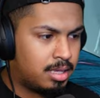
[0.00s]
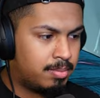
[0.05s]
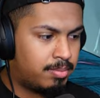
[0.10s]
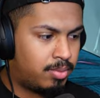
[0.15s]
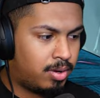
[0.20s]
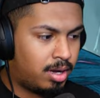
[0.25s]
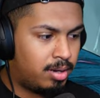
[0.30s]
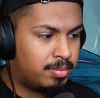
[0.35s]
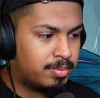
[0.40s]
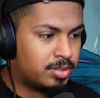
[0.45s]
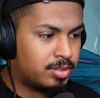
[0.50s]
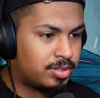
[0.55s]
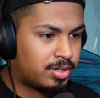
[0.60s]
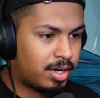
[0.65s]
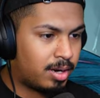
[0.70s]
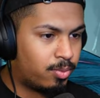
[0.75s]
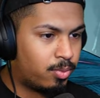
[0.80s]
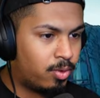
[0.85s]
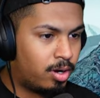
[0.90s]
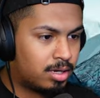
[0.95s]
Well, I almost
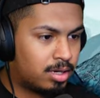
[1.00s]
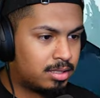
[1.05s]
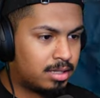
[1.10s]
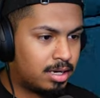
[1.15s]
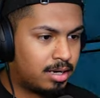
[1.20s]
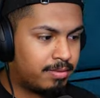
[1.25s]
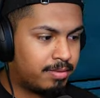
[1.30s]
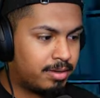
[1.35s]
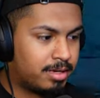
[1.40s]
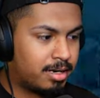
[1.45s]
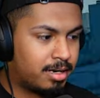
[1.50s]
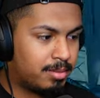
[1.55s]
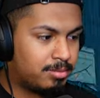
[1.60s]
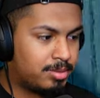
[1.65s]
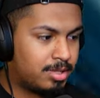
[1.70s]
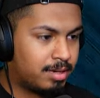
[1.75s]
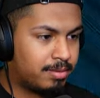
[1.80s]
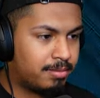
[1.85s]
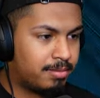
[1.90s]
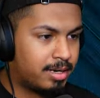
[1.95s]
straight walked off of here. I'm
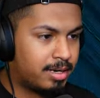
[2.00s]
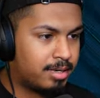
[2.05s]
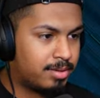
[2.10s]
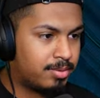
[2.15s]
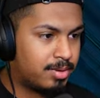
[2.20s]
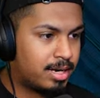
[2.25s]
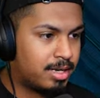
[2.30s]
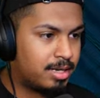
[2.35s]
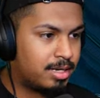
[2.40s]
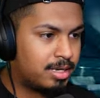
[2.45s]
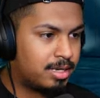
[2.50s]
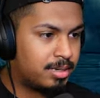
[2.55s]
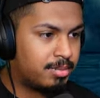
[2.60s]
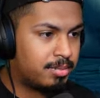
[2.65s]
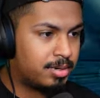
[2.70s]
trying to find the right gun,